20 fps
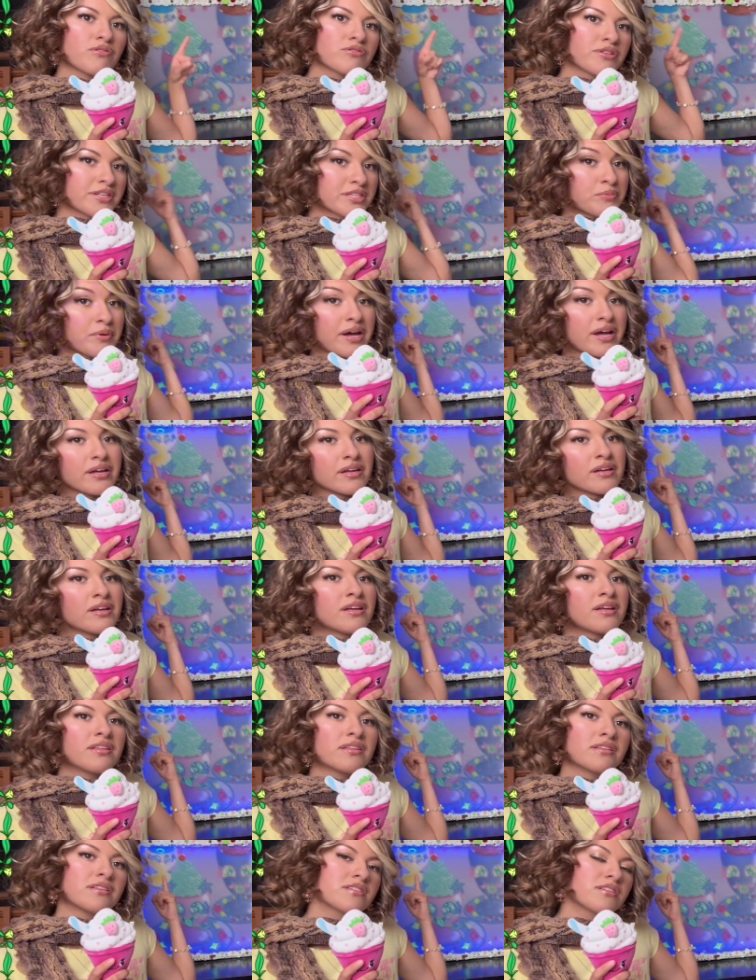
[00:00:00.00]
So that's why
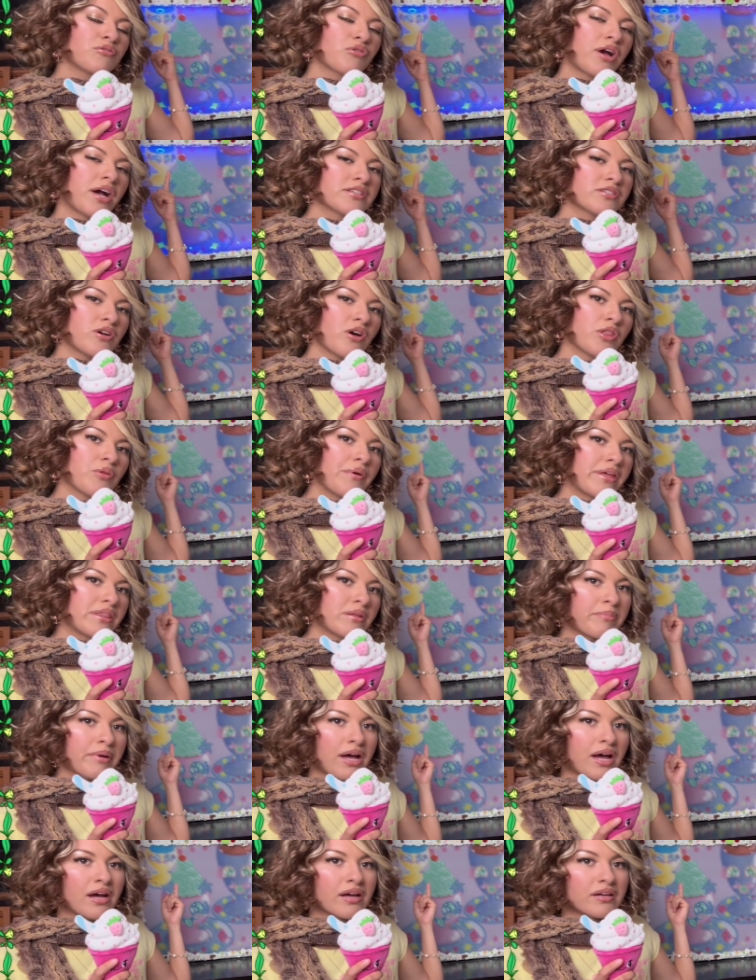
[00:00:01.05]
this little guy's all the way in the
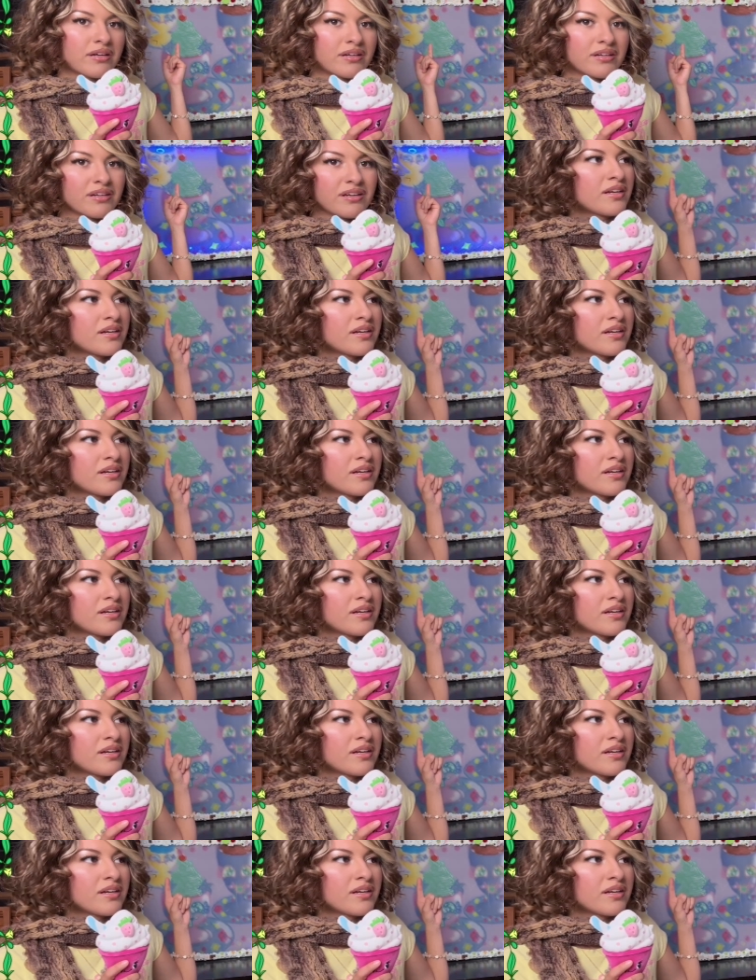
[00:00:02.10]
back,